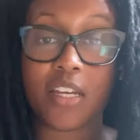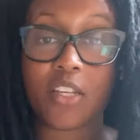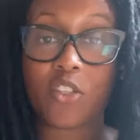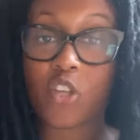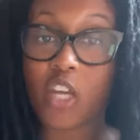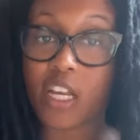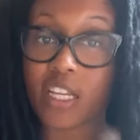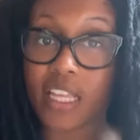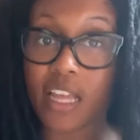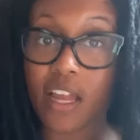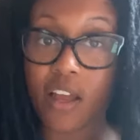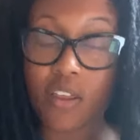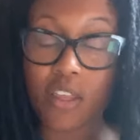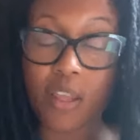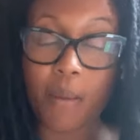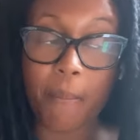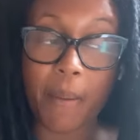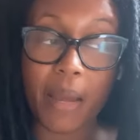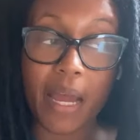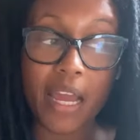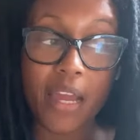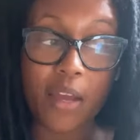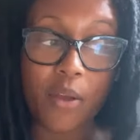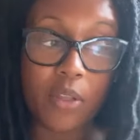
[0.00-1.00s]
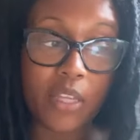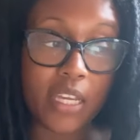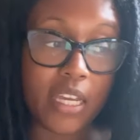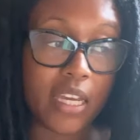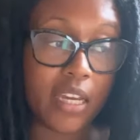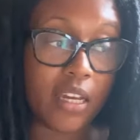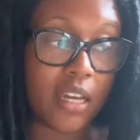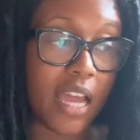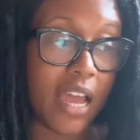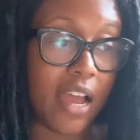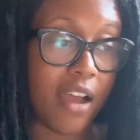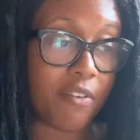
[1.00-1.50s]
check that out in the bio
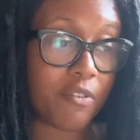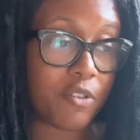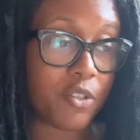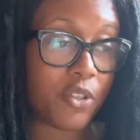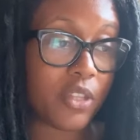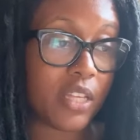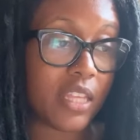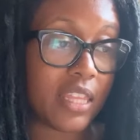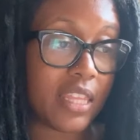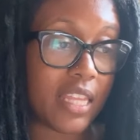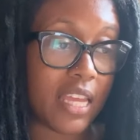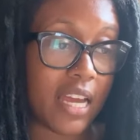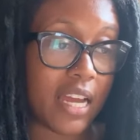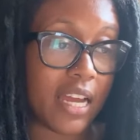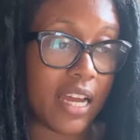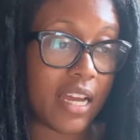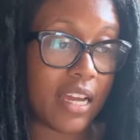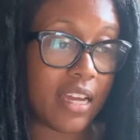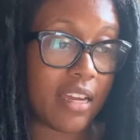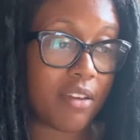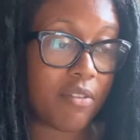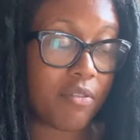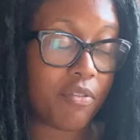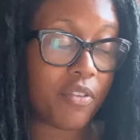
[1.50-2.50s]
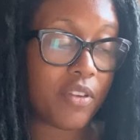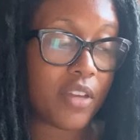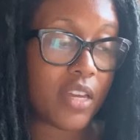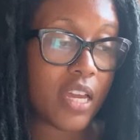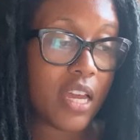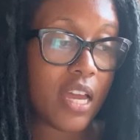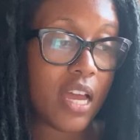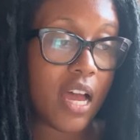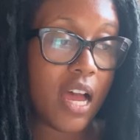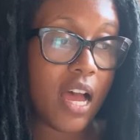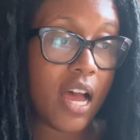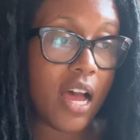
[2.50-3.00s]
link after the live.
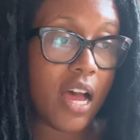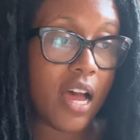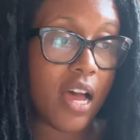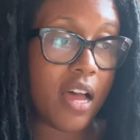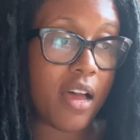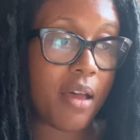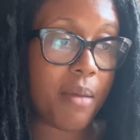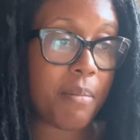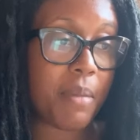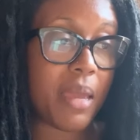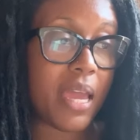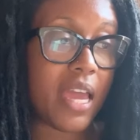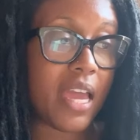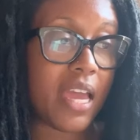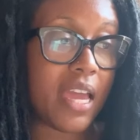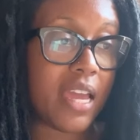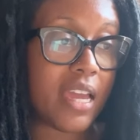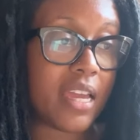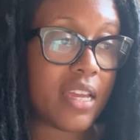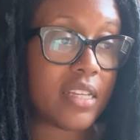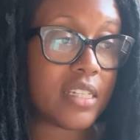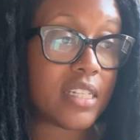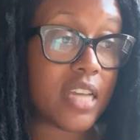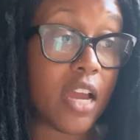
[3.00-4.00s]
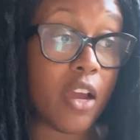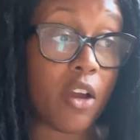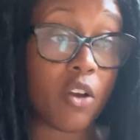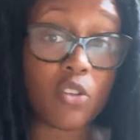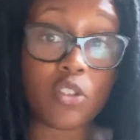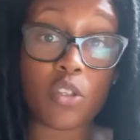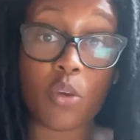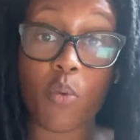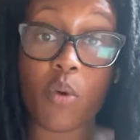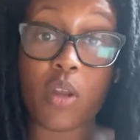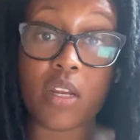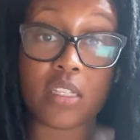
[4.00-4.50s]
Um, and I
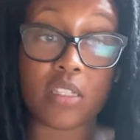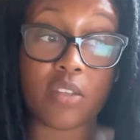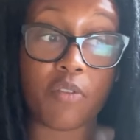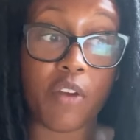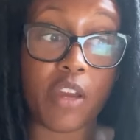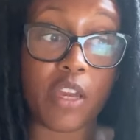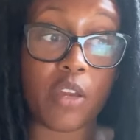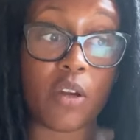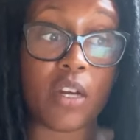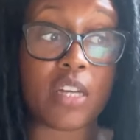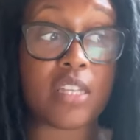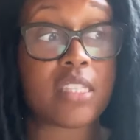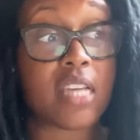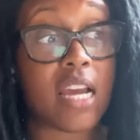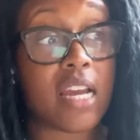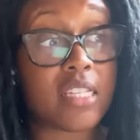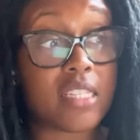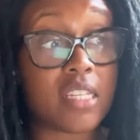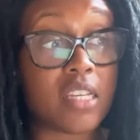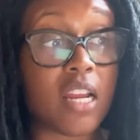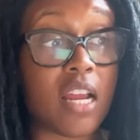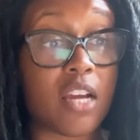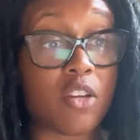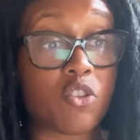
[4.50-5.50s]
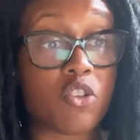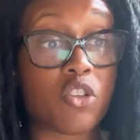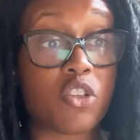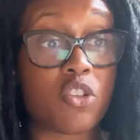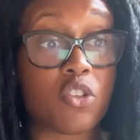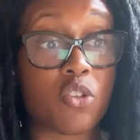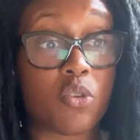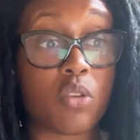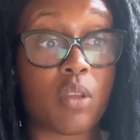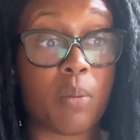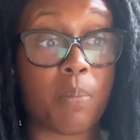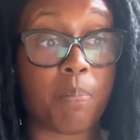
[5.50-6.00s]
also wanted to invite you guys, I did actually
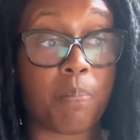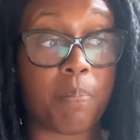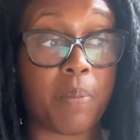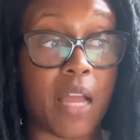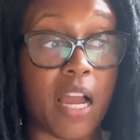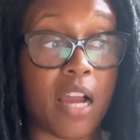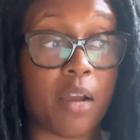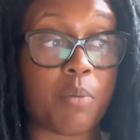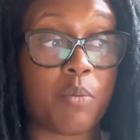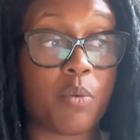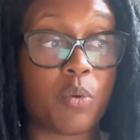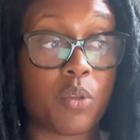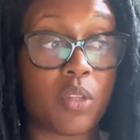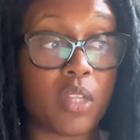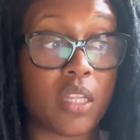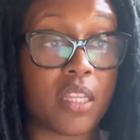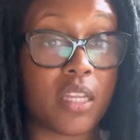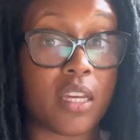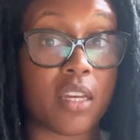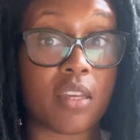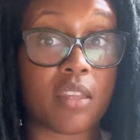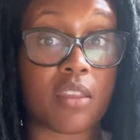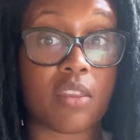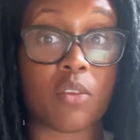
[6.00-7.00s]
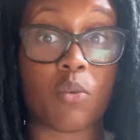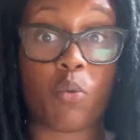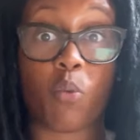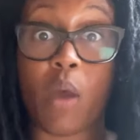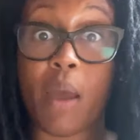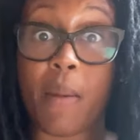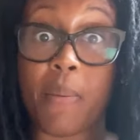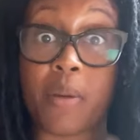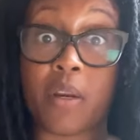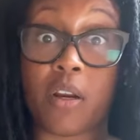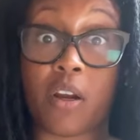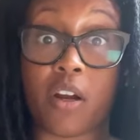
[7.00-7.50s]
do the Black Moon Lilith
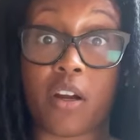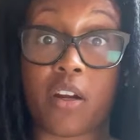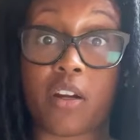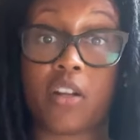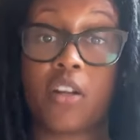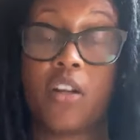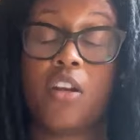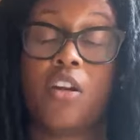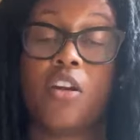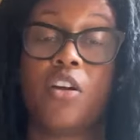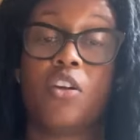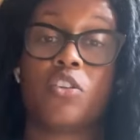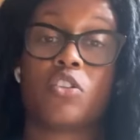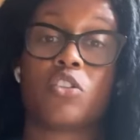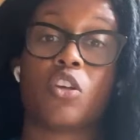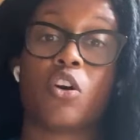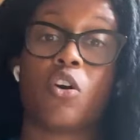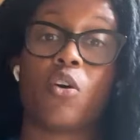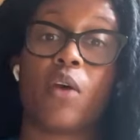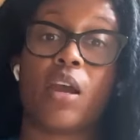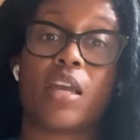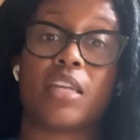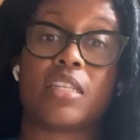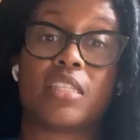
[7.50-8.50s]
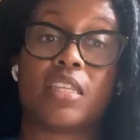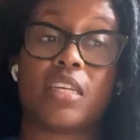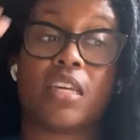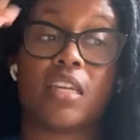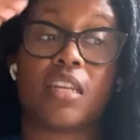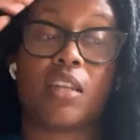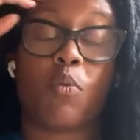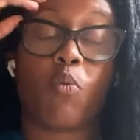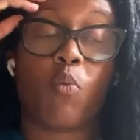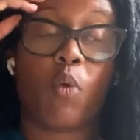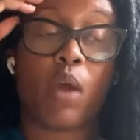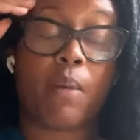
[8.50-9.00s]
webinar. So I
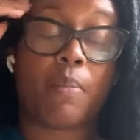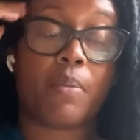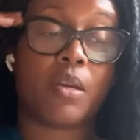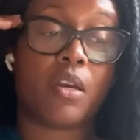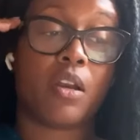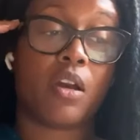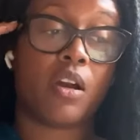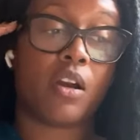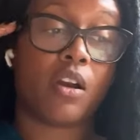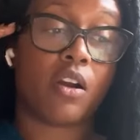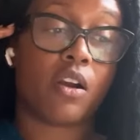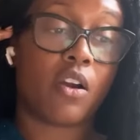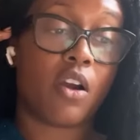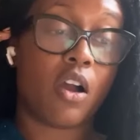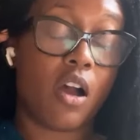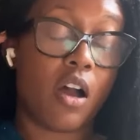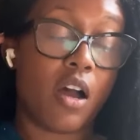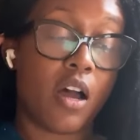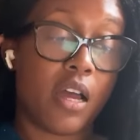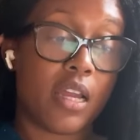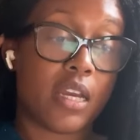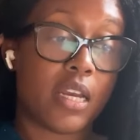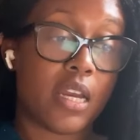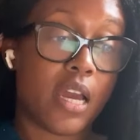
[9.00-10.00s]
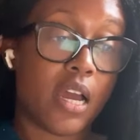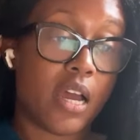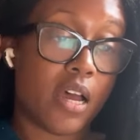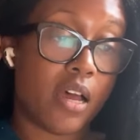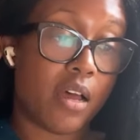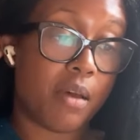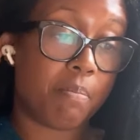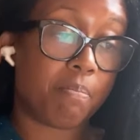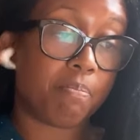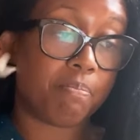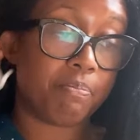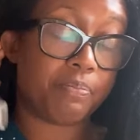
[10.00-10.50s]
did a webinar on,
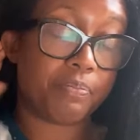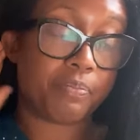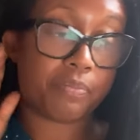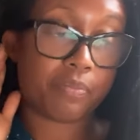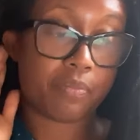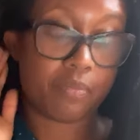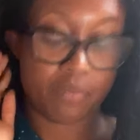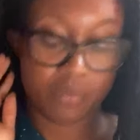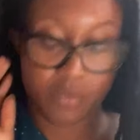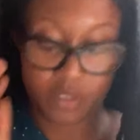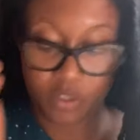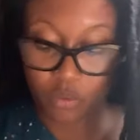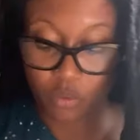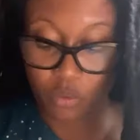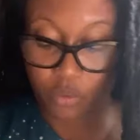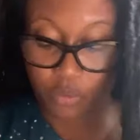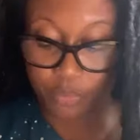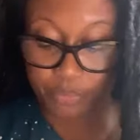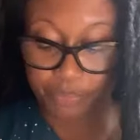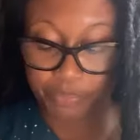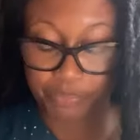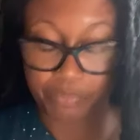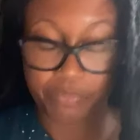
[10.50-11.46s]
um, ooh,